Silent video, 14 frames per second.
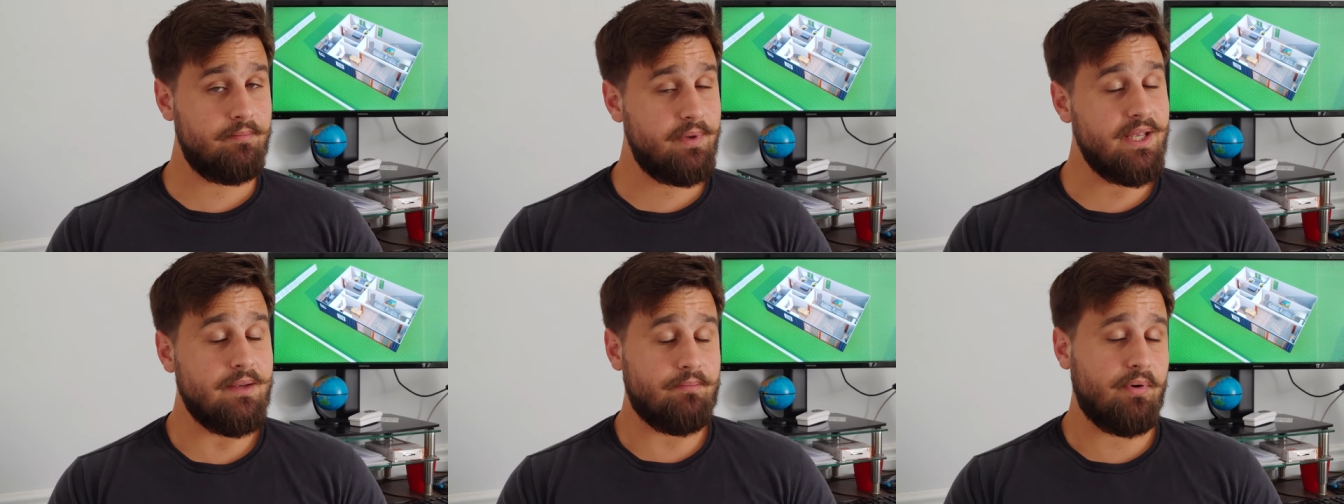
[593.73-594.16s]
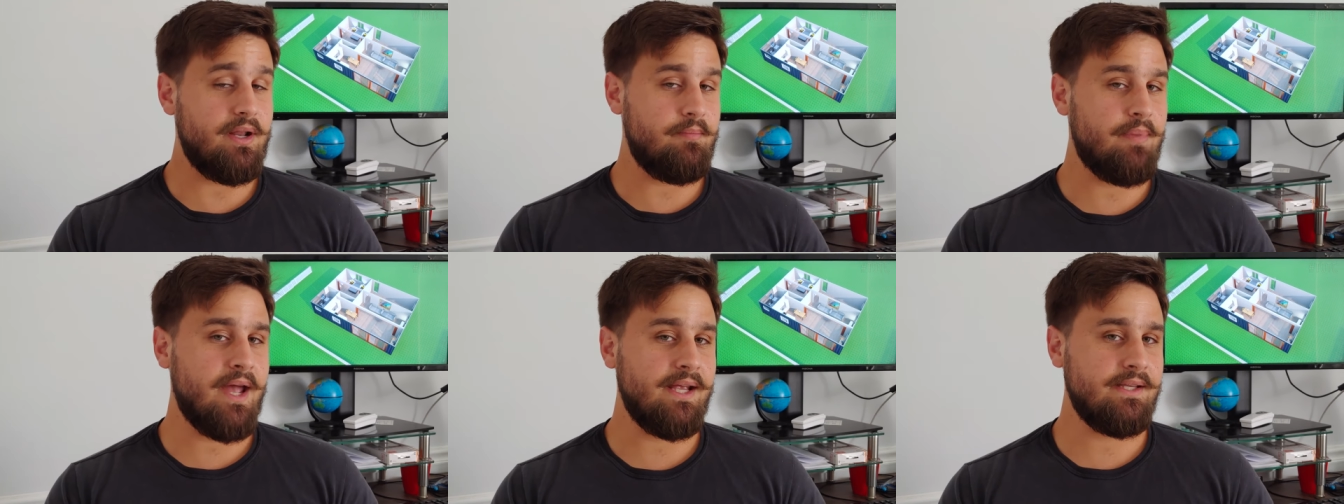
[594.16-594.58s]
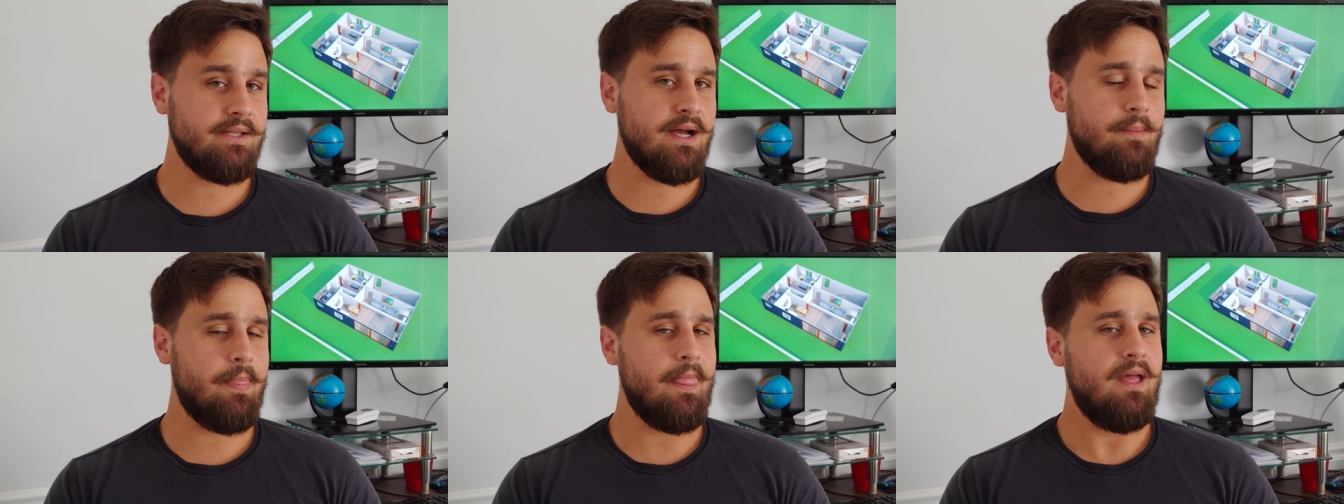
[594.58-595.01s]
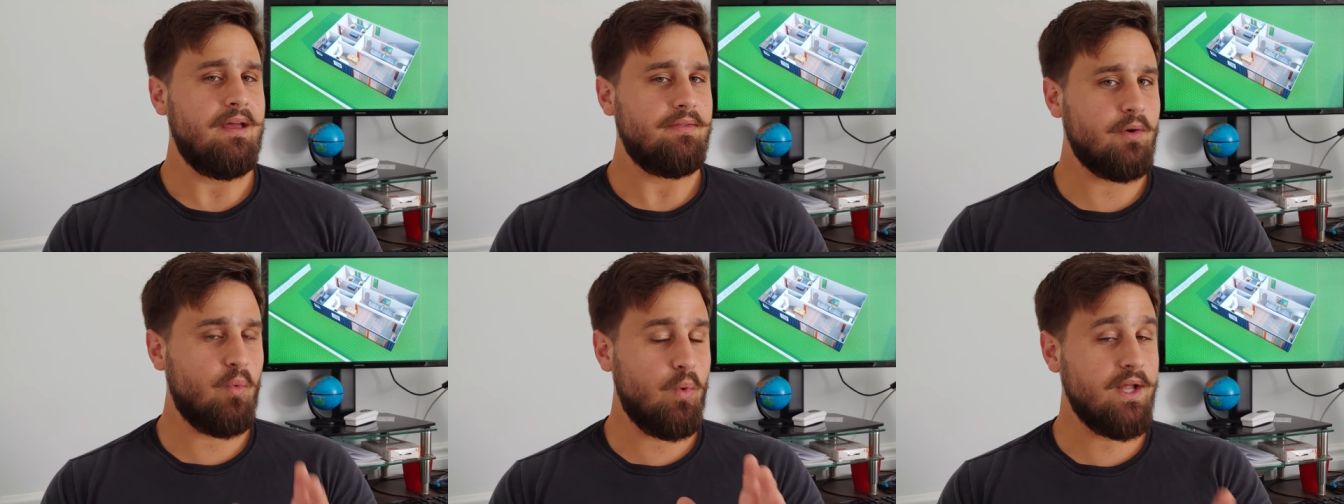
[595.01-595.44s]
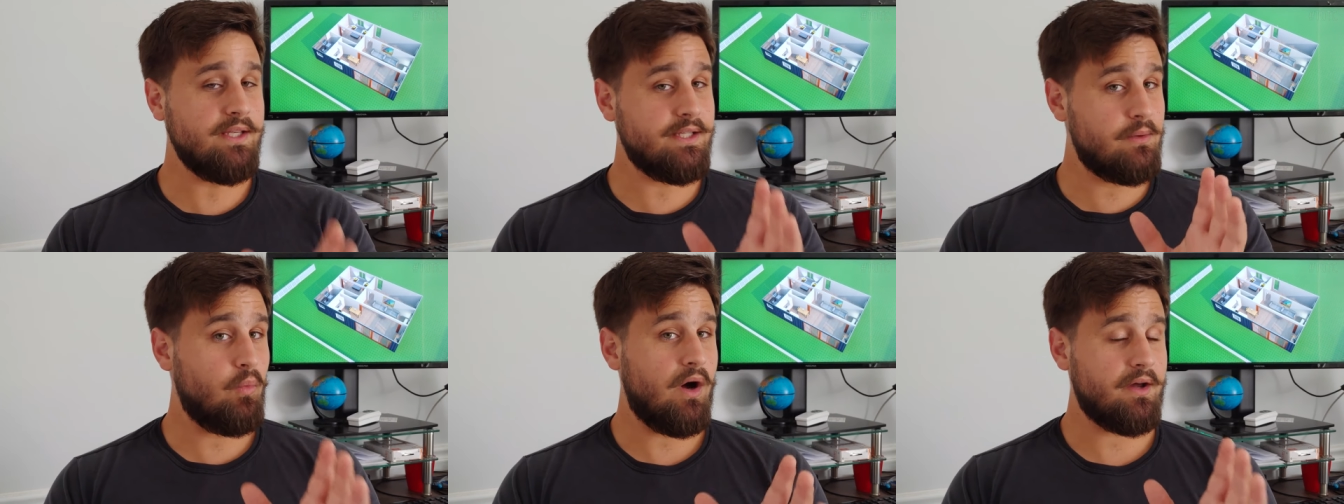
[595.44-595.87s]
being pretty banged up, the
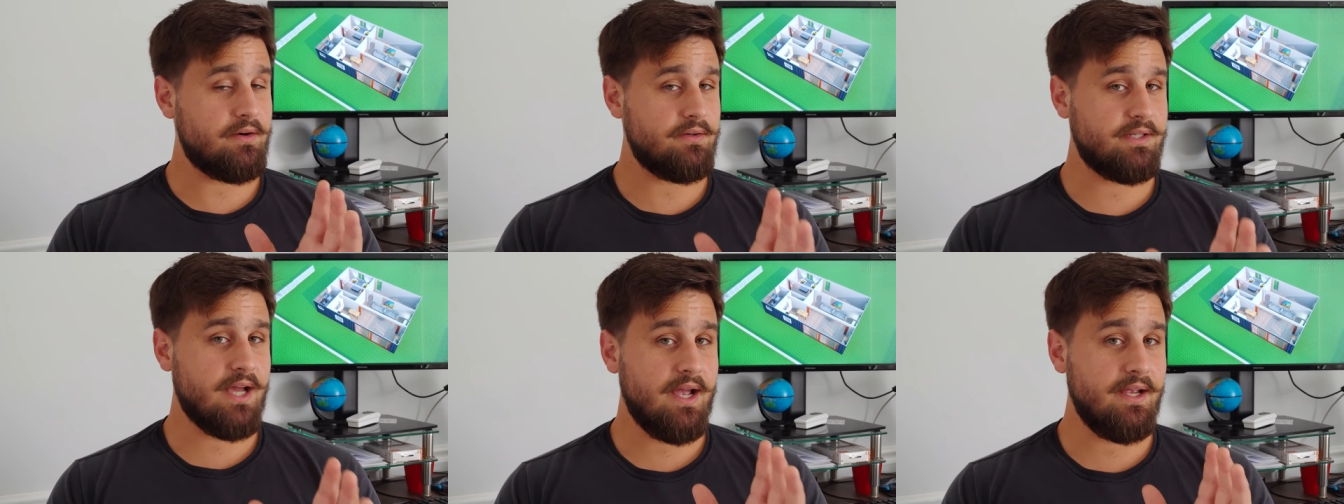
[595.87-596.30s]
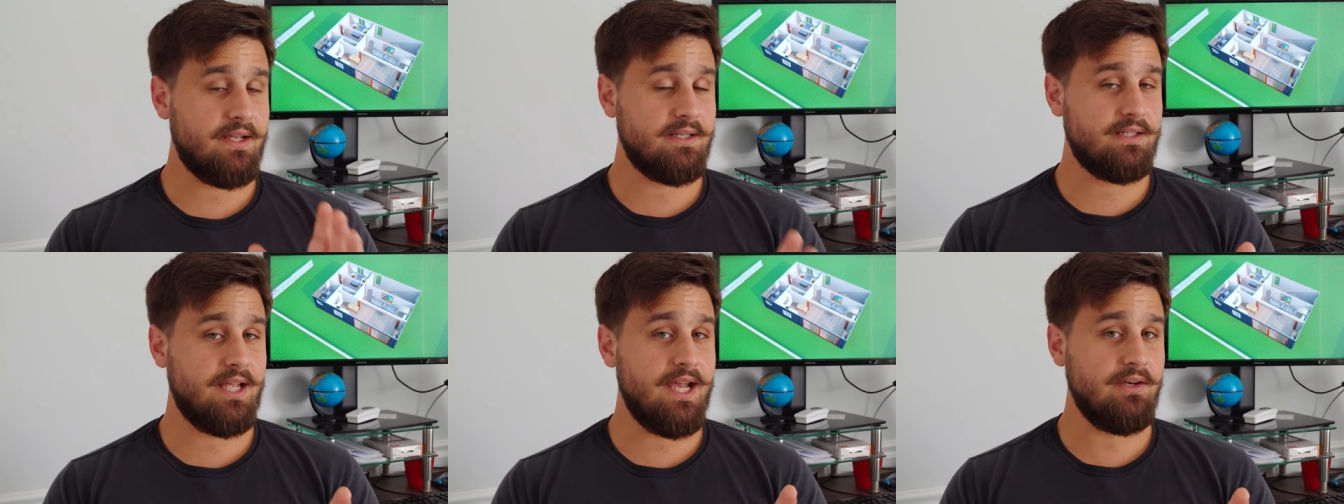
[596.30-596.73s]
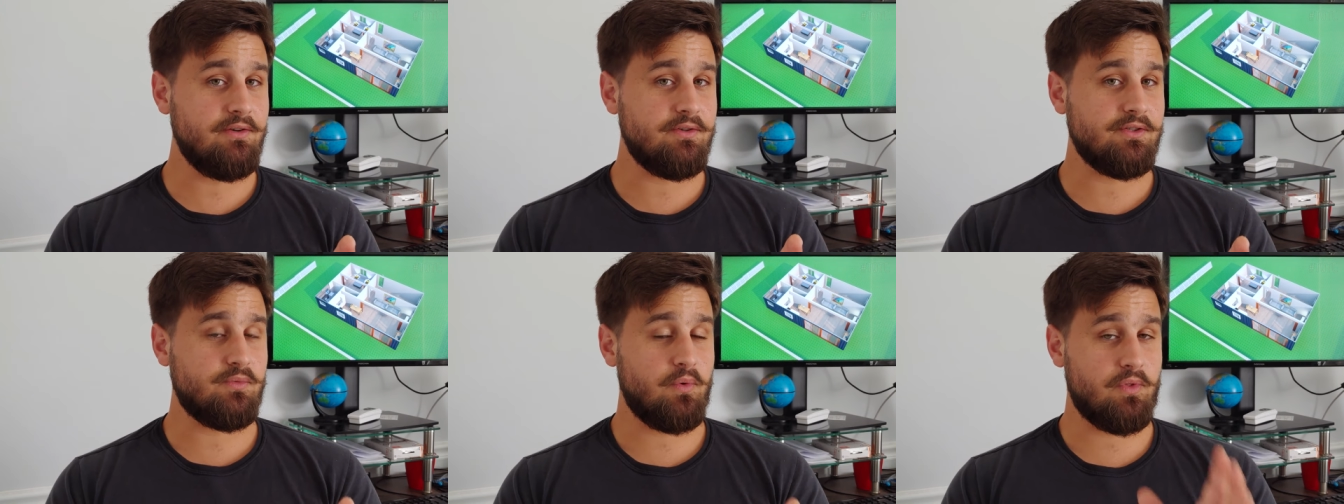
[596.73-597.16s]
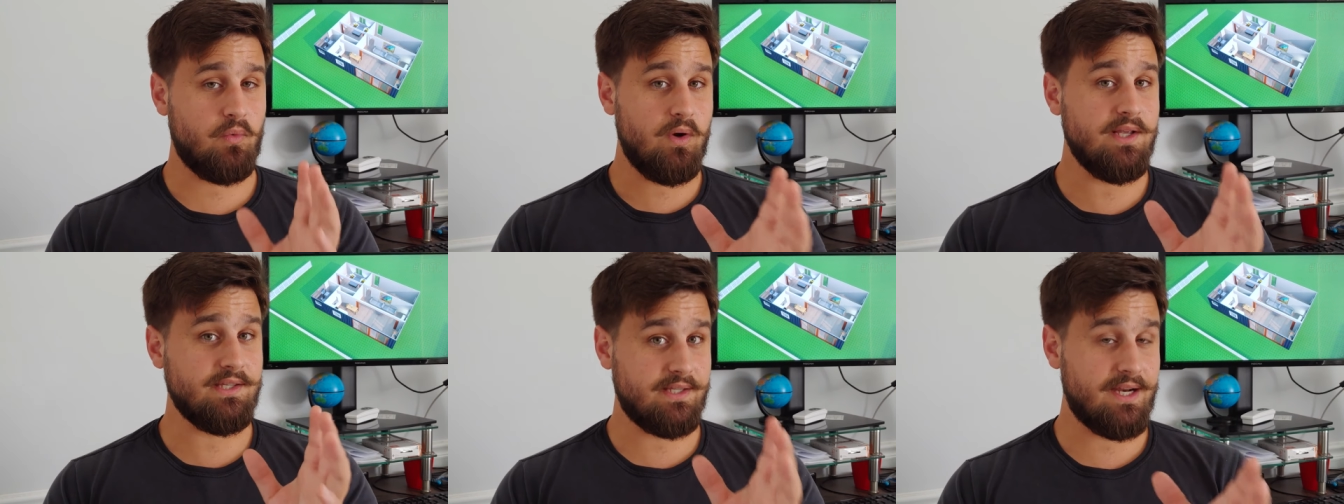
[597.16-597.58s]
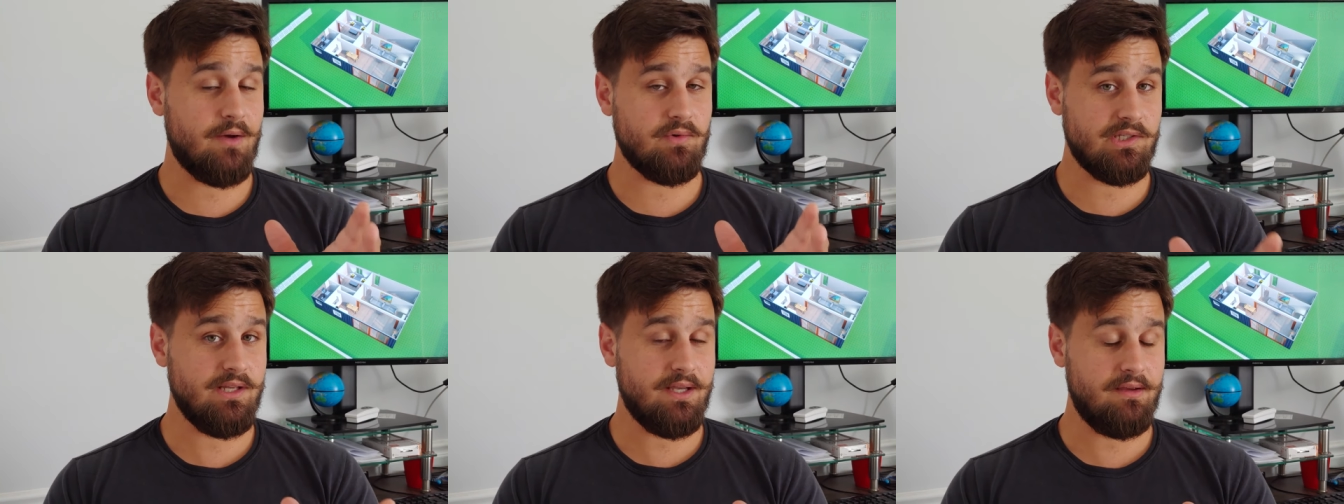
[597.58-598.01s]
wind and water tight containers were the ones that I
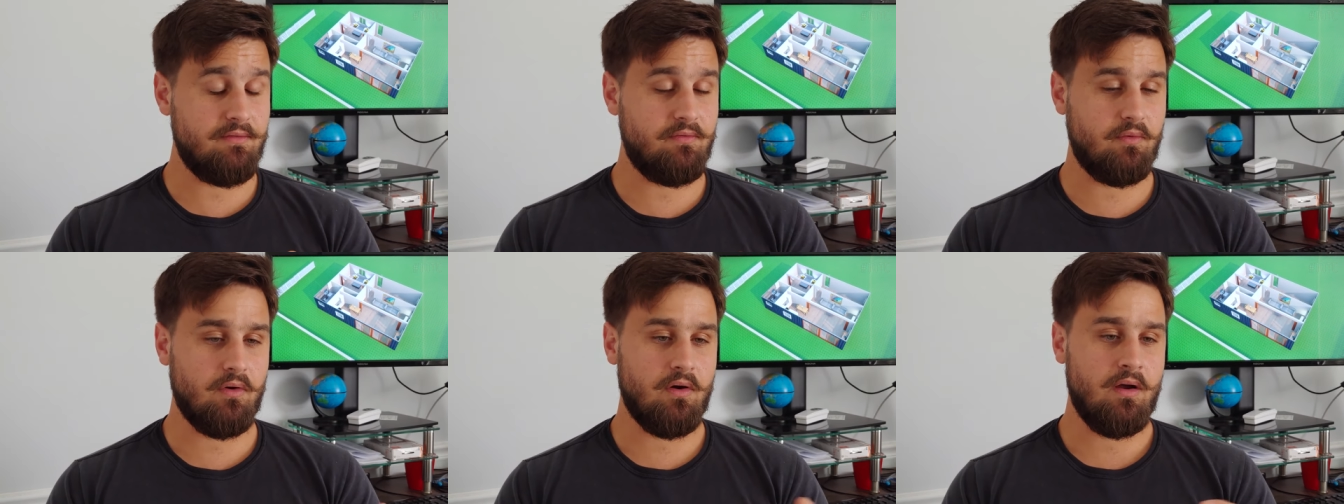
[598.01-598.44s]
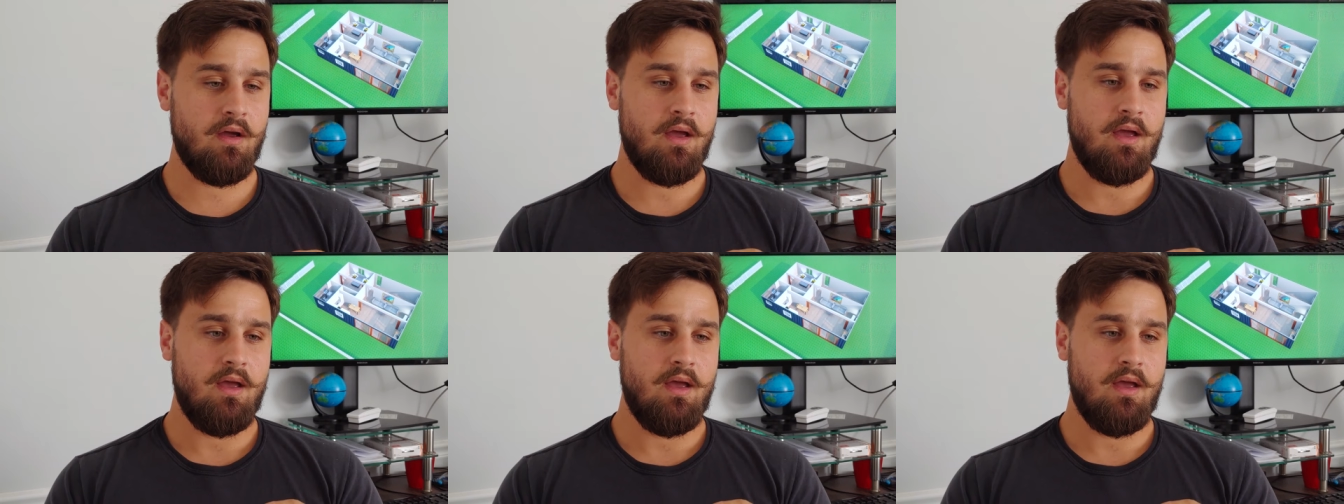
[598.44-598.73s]
was looking for.